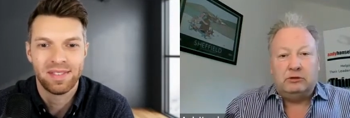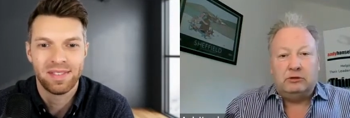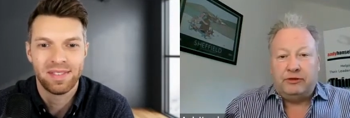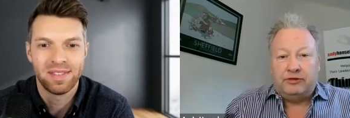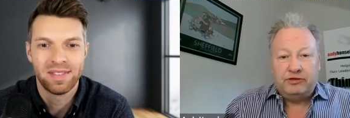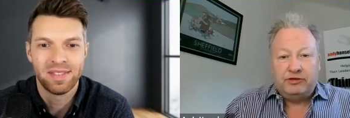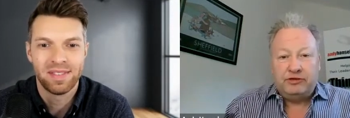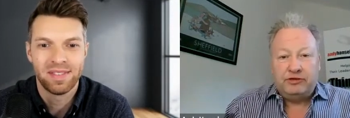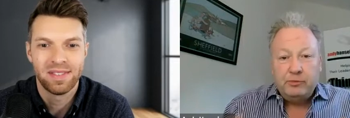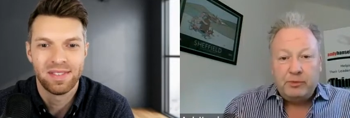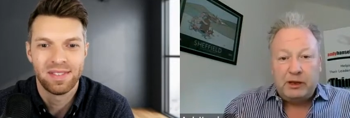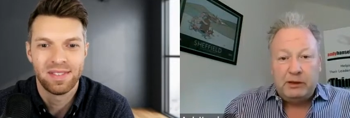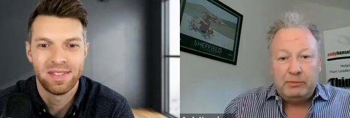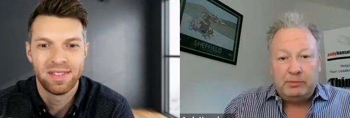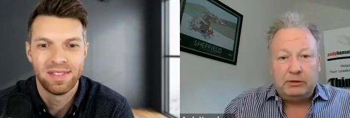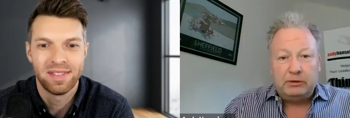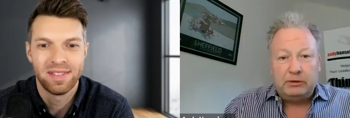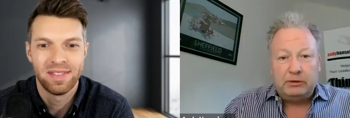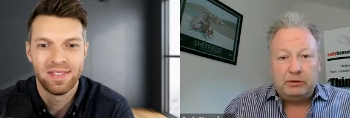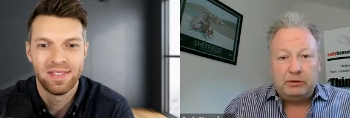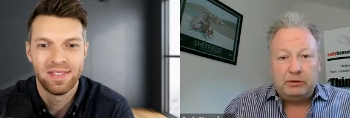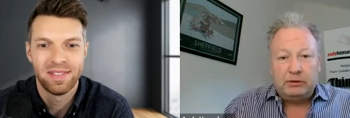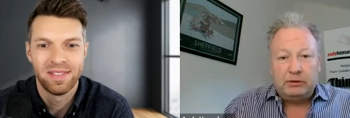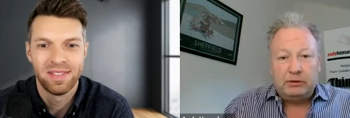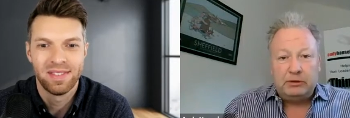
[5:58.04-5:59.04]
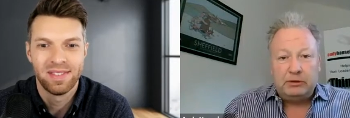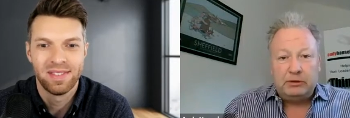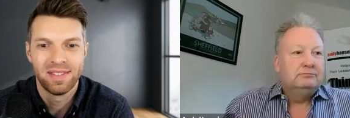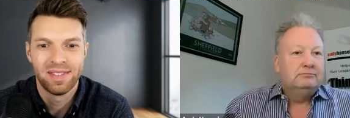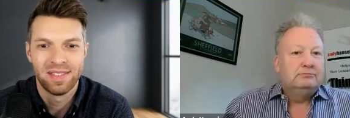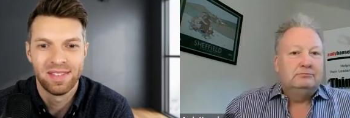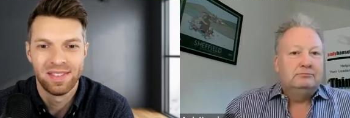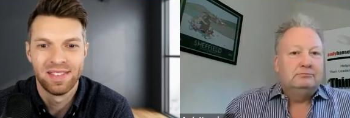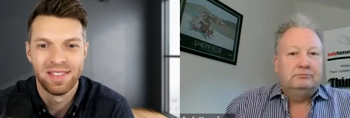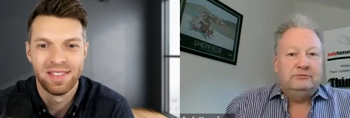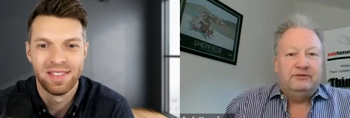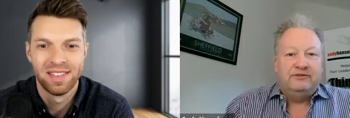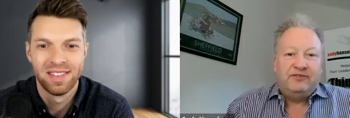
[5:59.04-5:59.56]
Speaker 1: with 2 people?
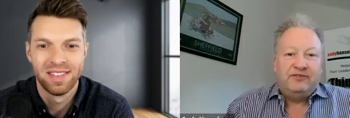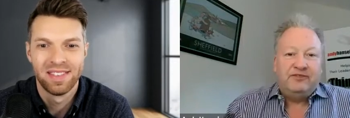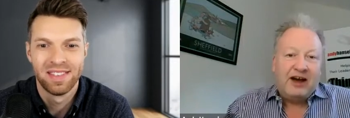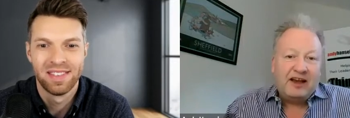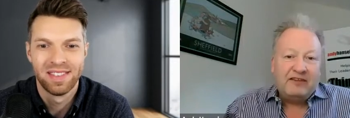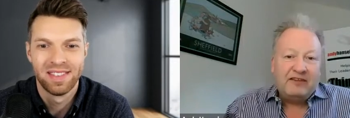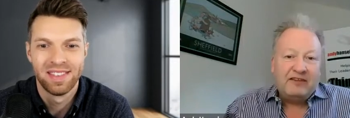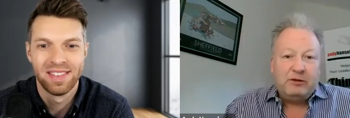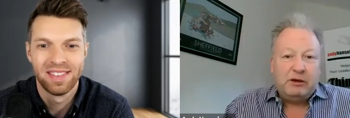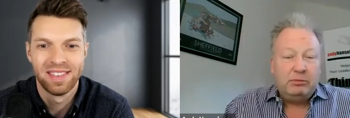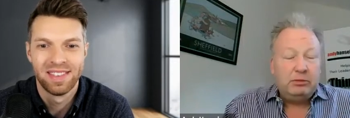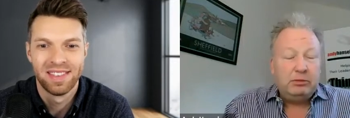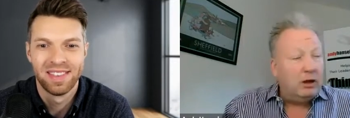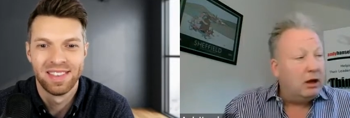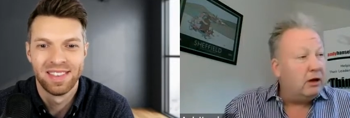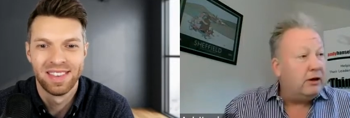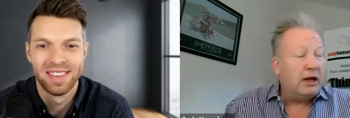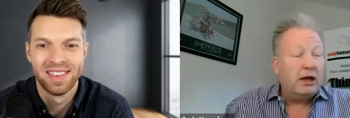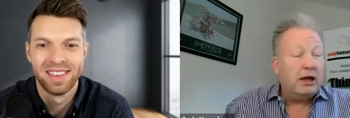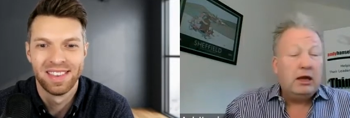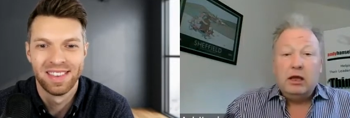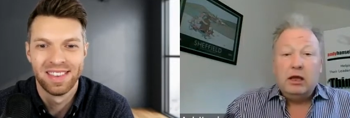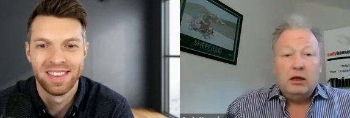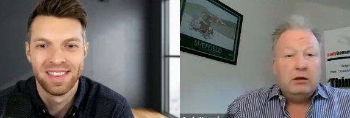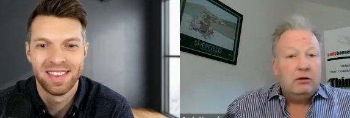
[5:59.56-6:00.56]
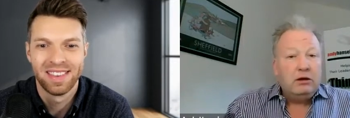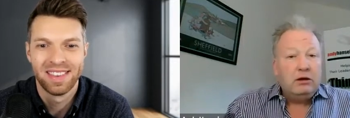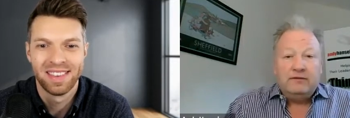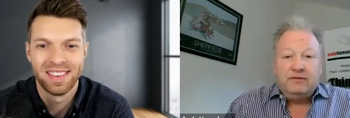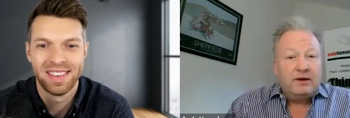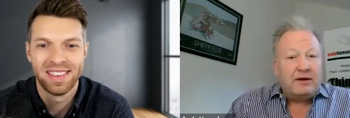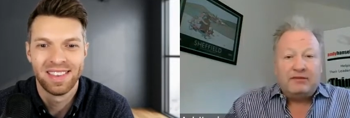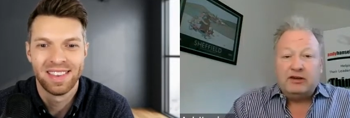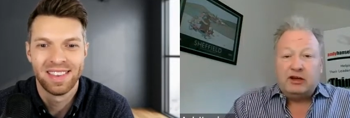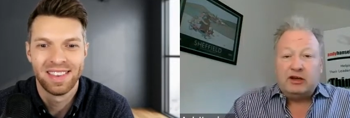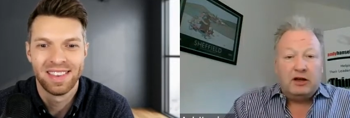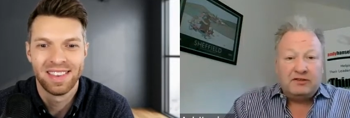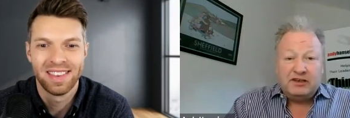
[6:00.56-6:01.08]
5 people? Well, if you
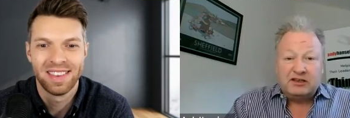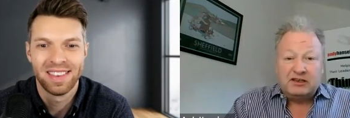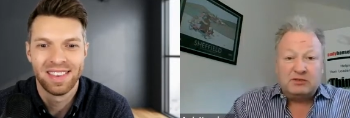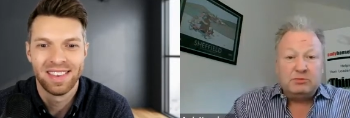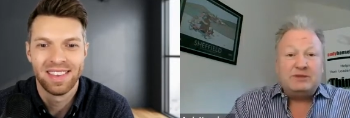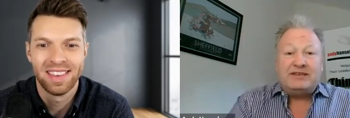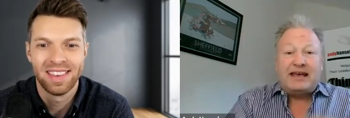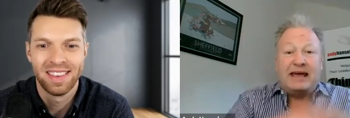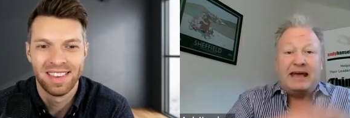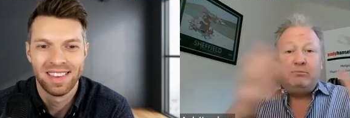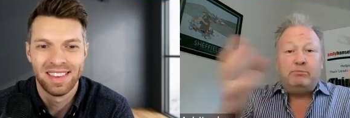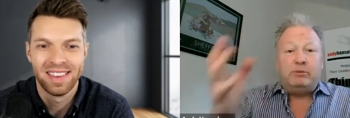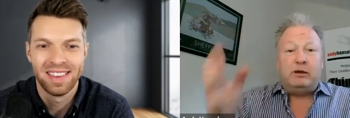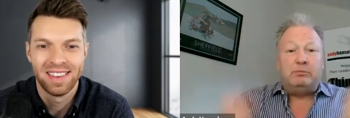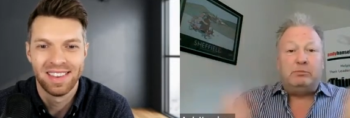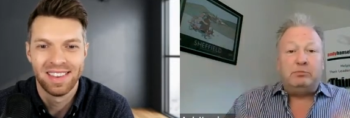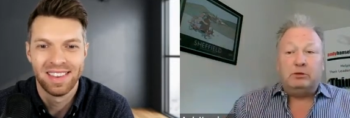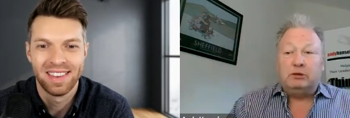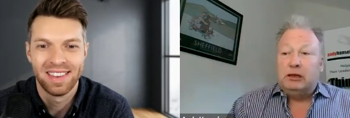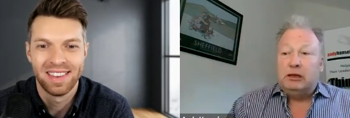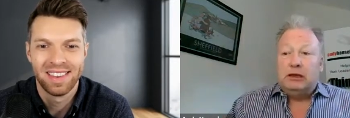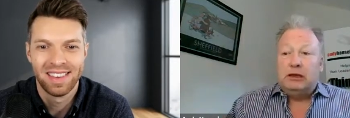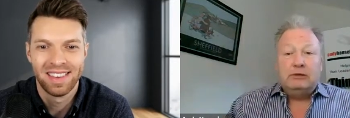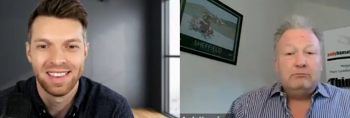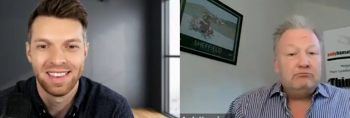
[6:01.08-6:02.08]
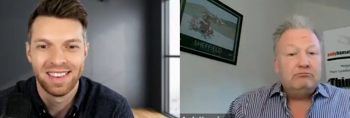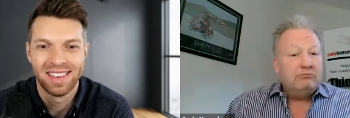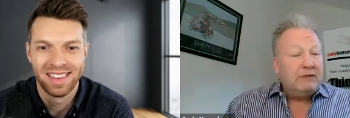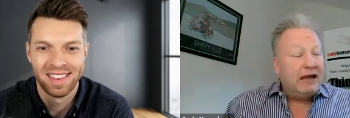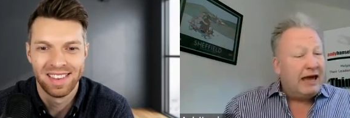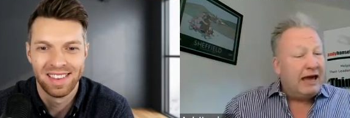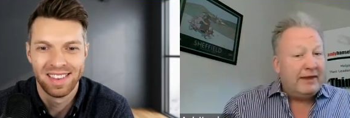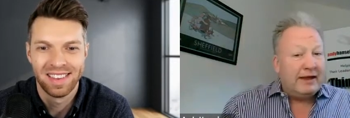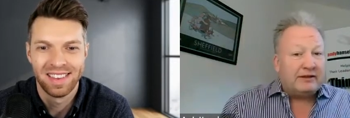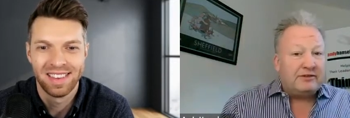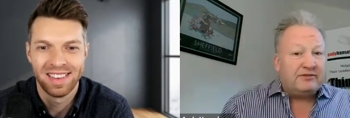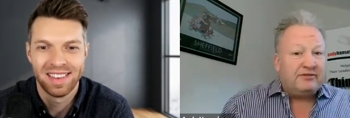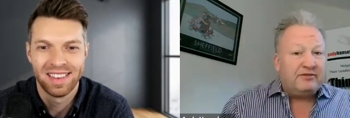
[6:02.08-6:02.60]
have a conversation with 10 people, yeah,
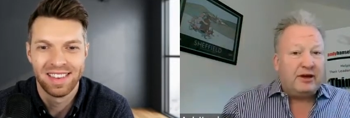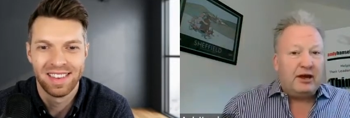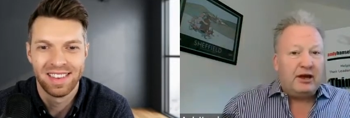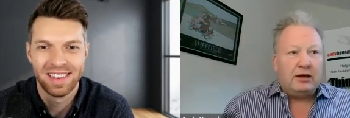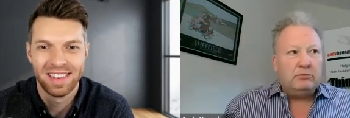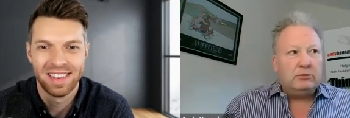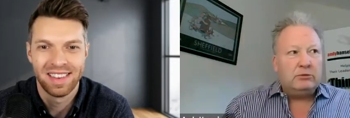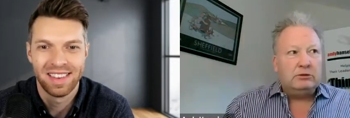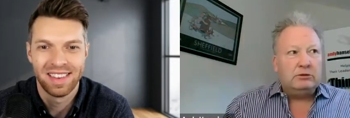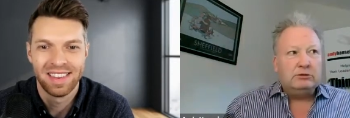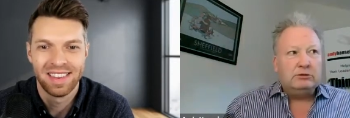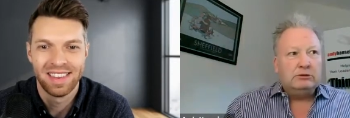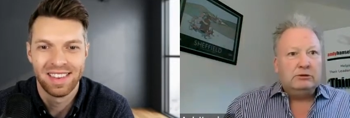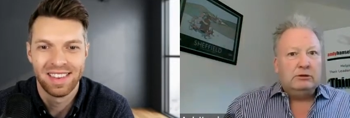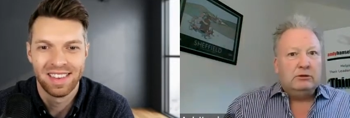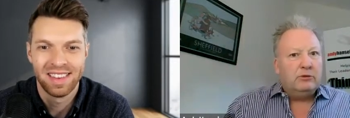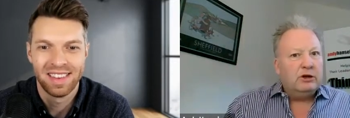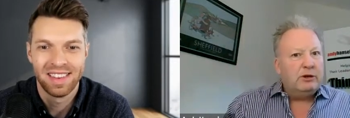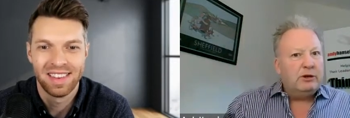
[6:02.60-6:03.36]
that's fine. Well, what